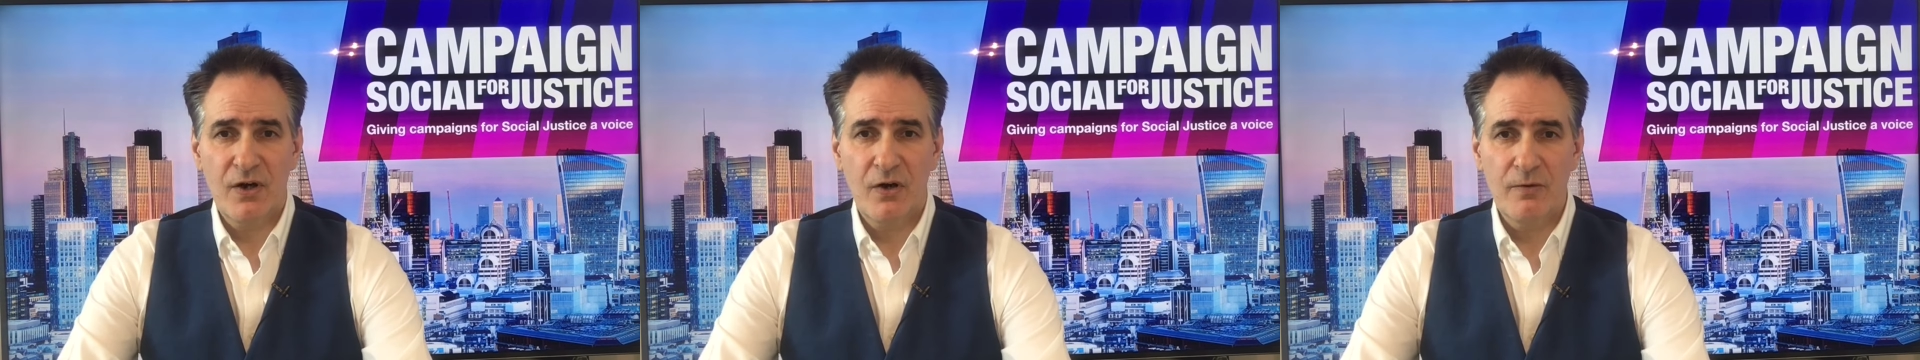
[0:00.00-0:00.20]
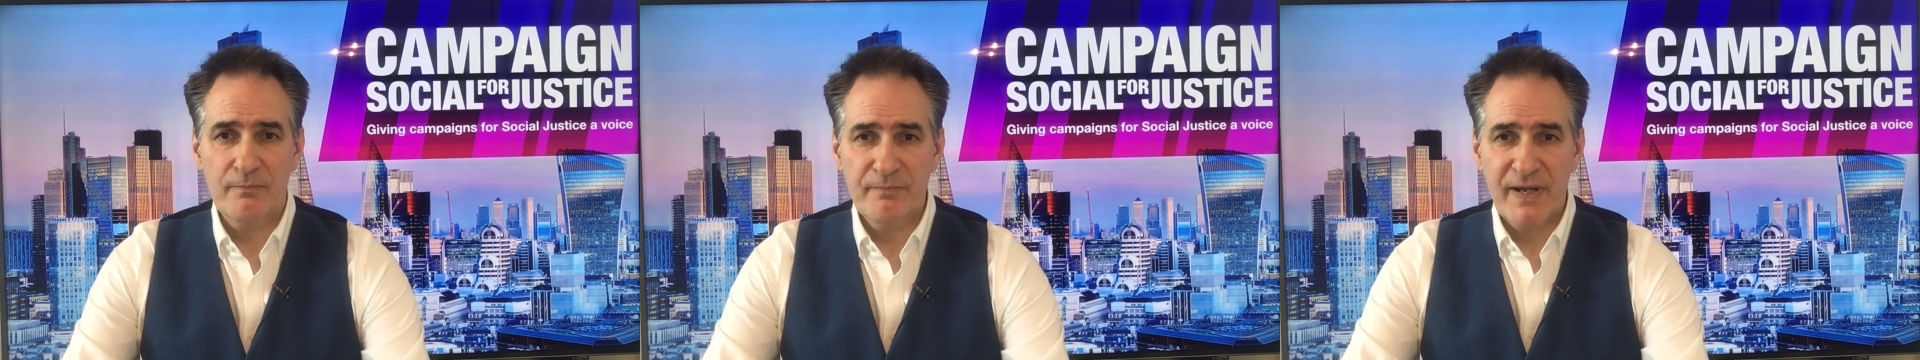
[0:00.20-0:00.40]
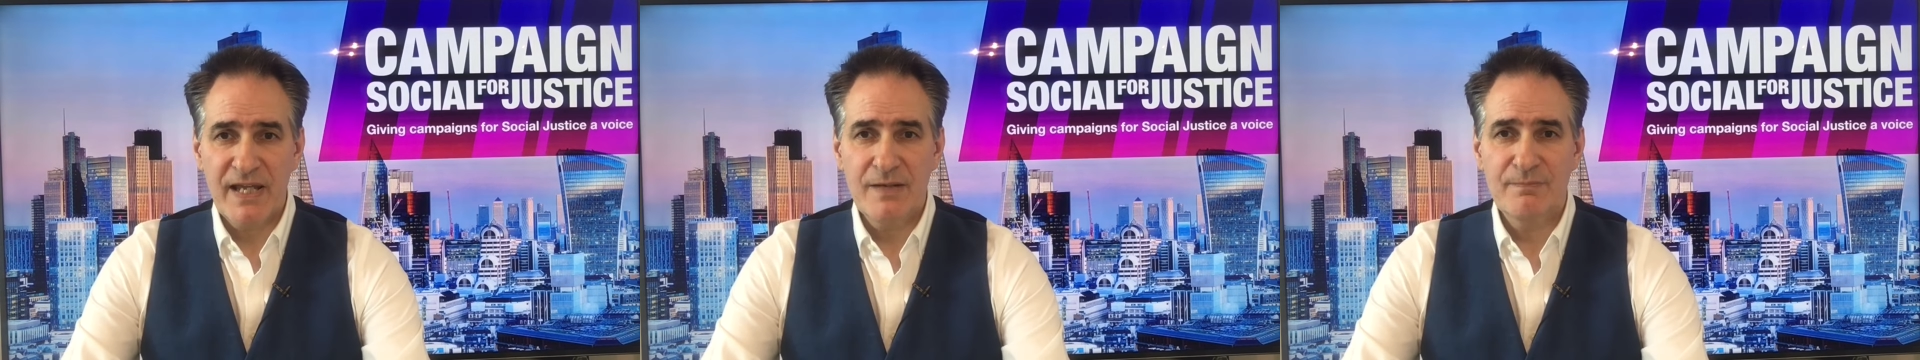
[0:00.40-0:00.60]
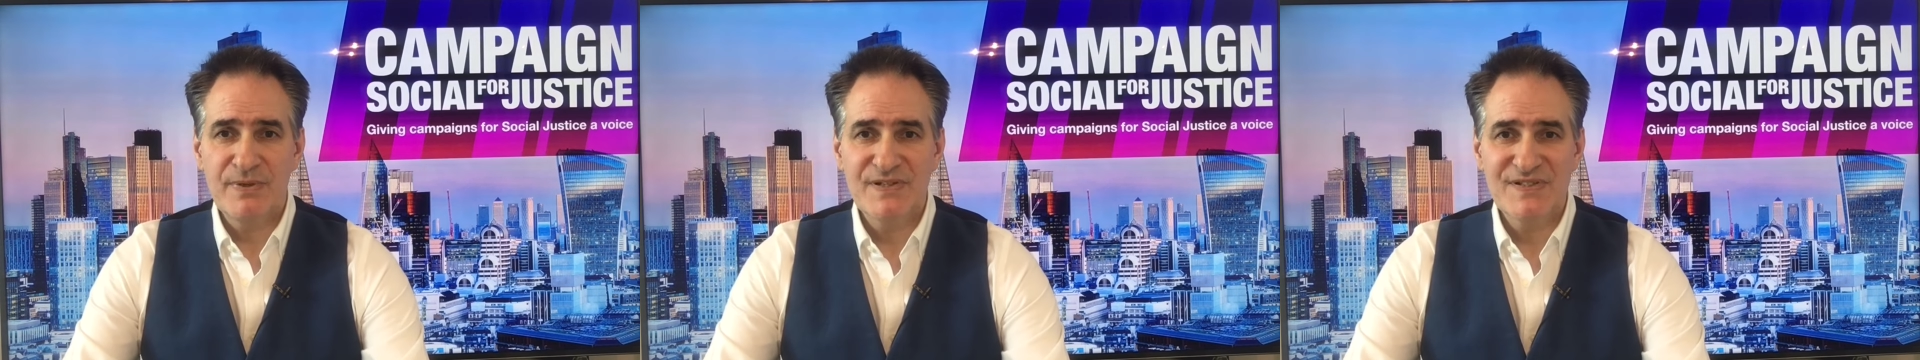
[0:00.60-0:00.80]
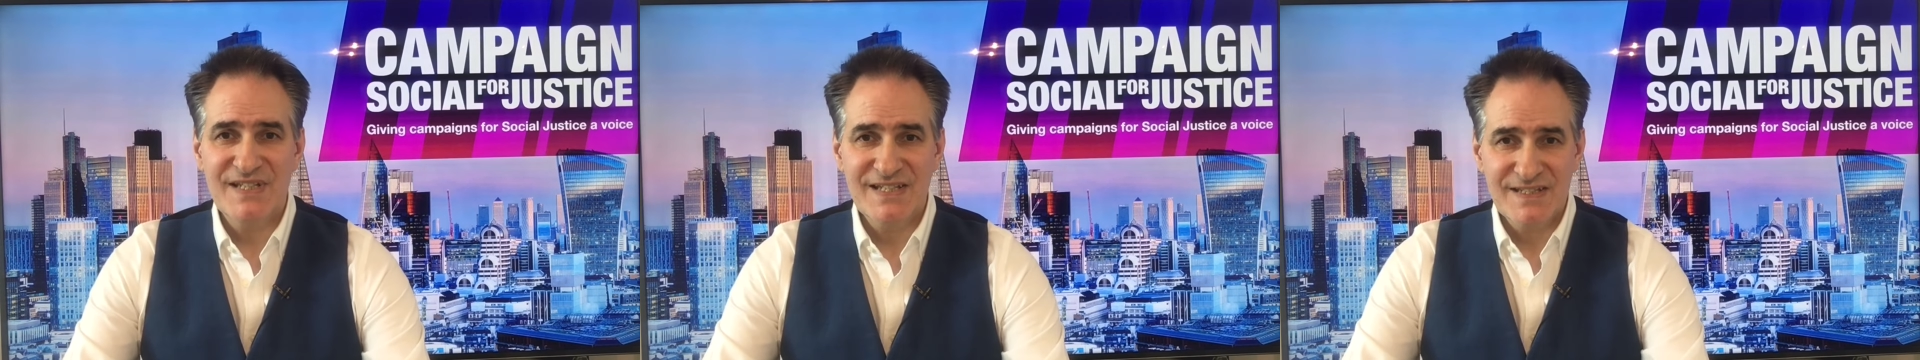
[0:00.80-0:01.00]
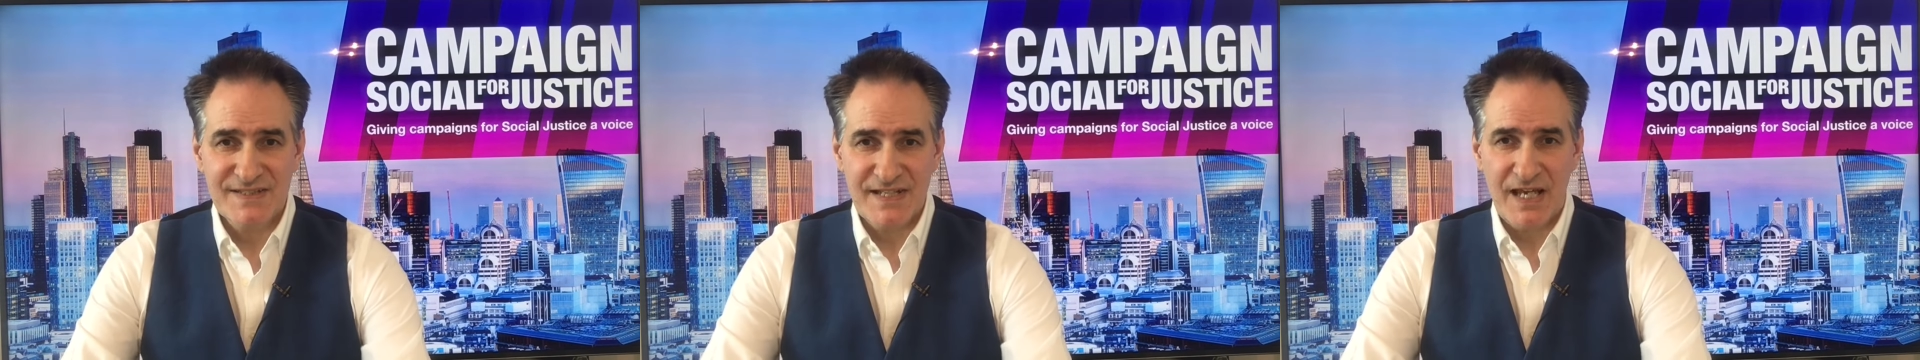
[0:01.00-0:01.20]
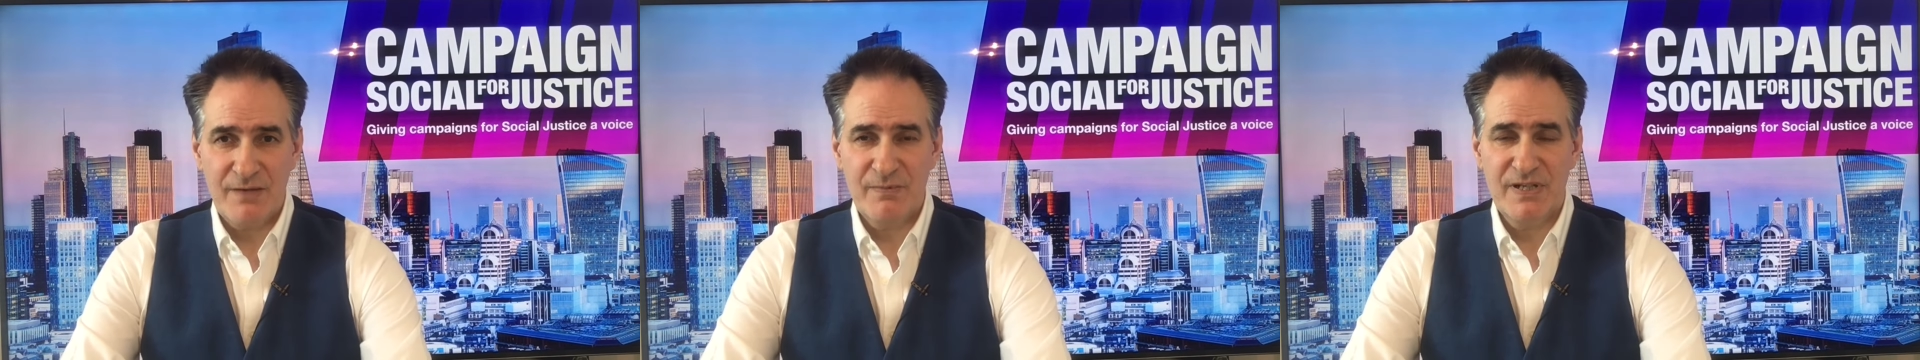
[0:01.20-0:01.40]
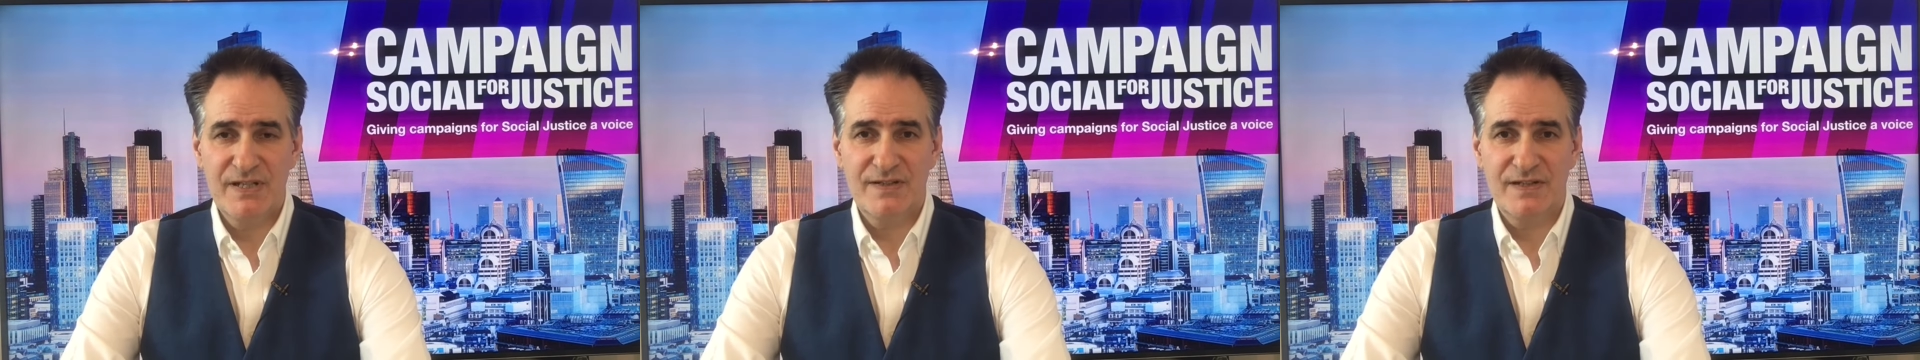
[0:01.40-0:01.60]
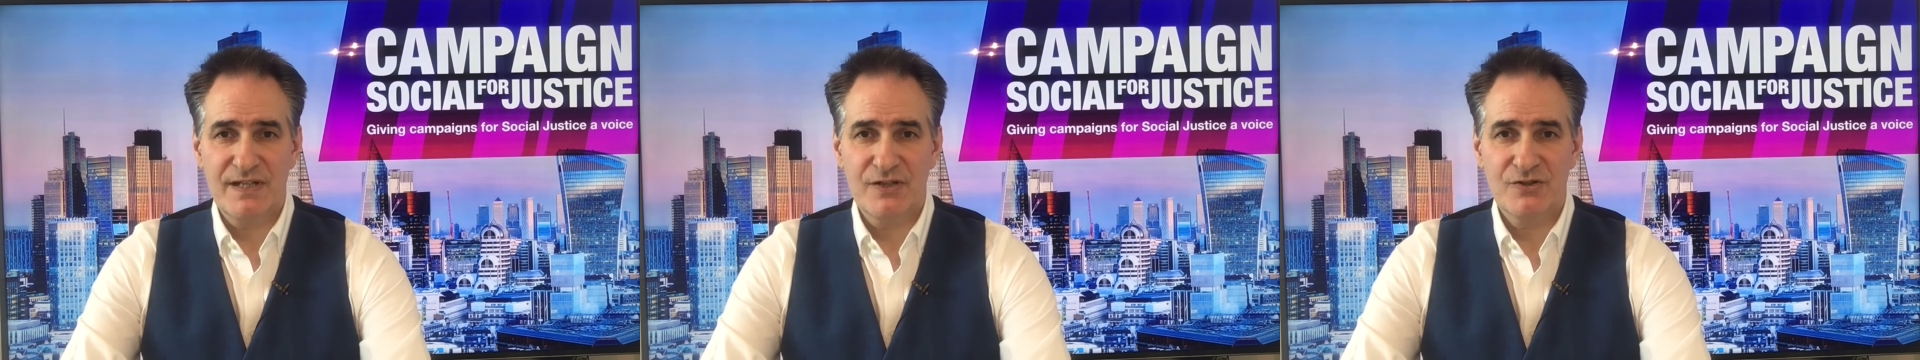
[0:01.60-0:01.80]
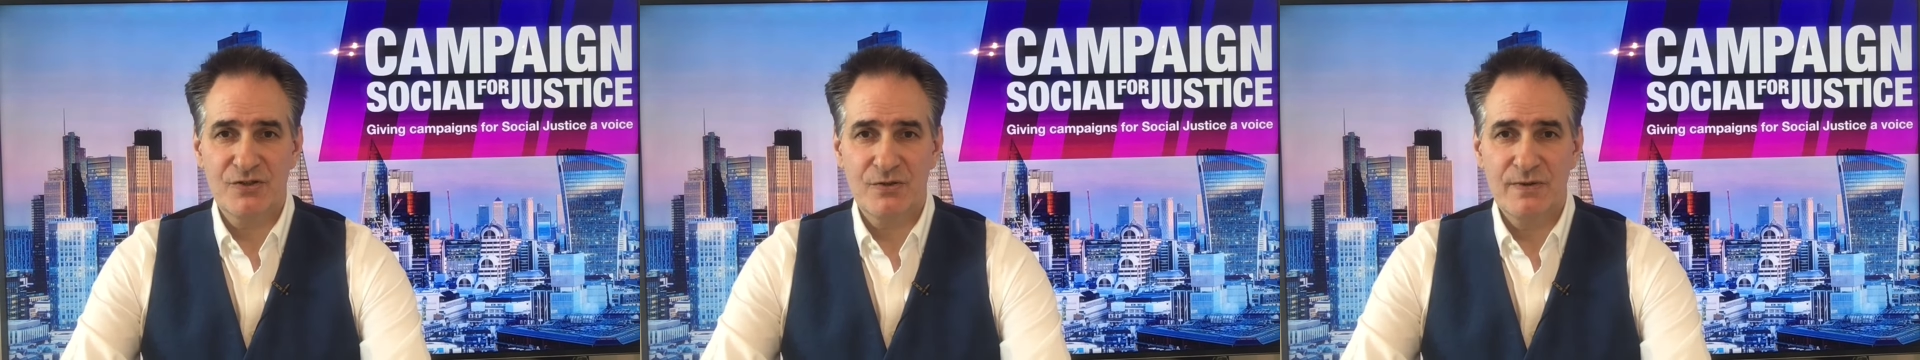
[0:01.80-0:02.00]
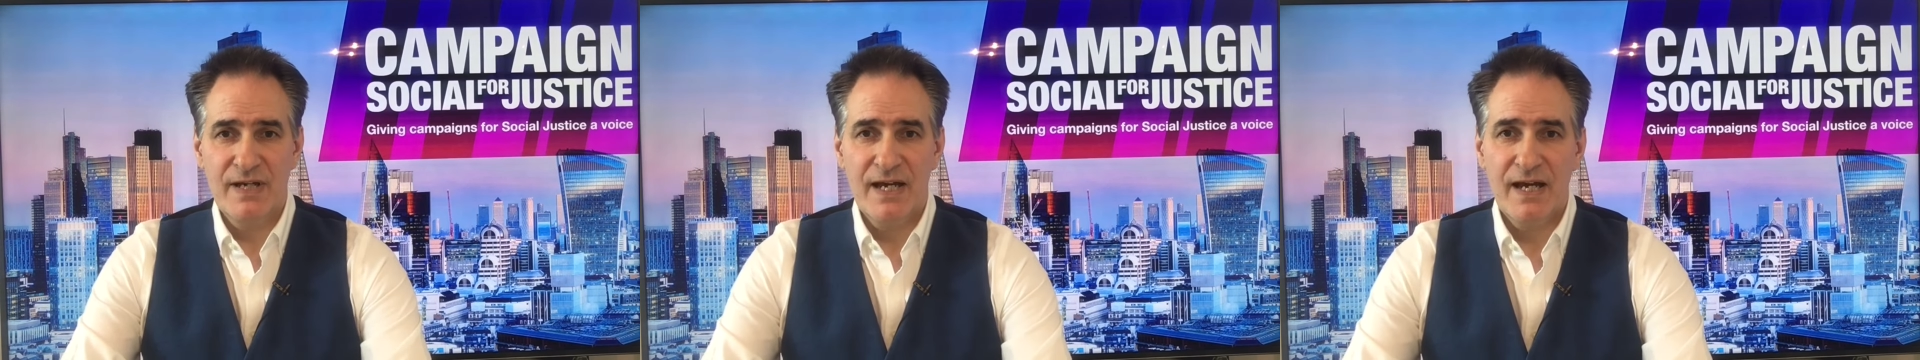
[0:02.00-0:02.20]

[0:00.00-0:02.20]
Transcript: on papers examining the issue